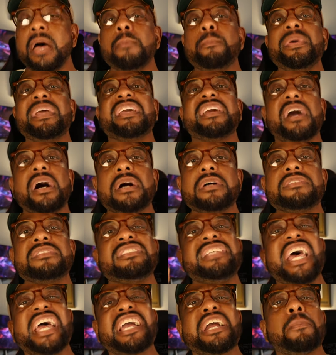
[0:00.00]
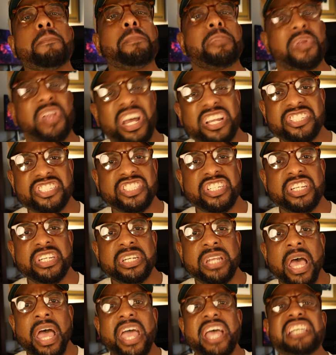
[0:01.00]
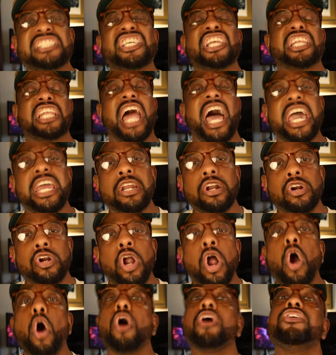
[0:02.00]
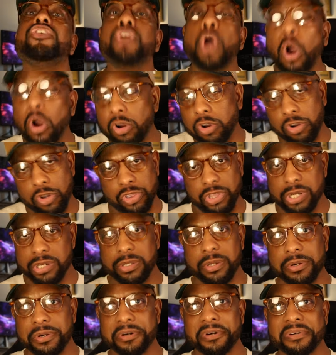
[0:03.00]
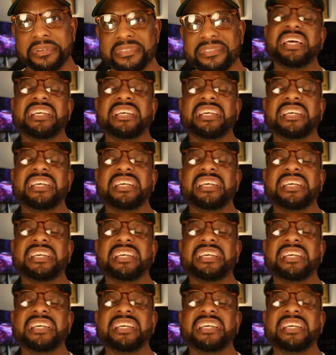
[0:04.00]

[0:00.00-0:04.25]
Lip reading: because their complexion is lighter or darker than yours.